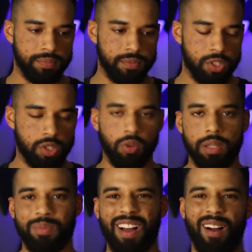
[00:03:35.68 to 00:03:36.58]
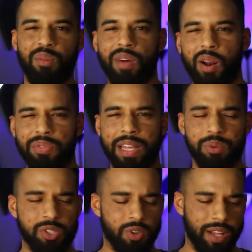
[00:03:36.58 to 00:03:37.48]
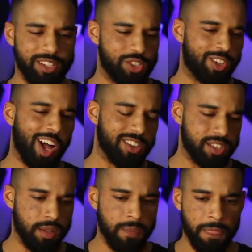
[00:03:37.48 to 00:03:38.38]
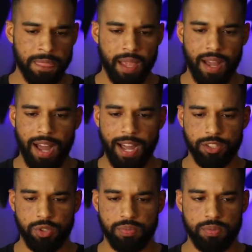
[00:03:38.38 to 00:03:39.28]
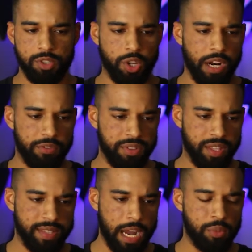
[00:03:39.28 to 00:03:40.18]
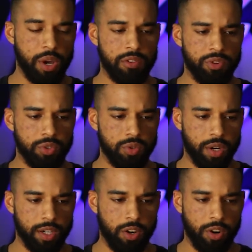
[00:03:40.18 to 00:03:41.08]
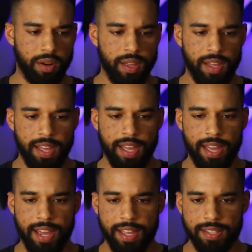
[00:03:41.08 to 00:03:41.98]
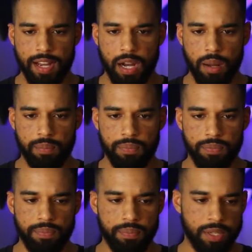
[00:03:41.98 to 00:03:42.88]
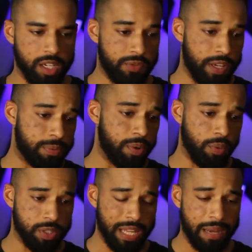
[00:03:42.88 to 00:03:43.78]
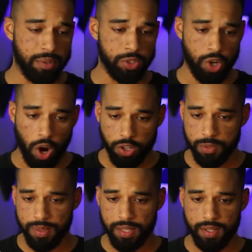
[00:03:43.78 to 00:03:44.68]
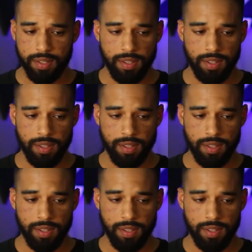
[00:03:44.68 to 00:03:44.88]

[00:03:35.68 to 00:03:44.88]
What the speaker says: stolen. But I don't think it was stolen. I just lost it. I had to shut everything down, wait for a new credit card. And because Facebook wasn't able to charge me,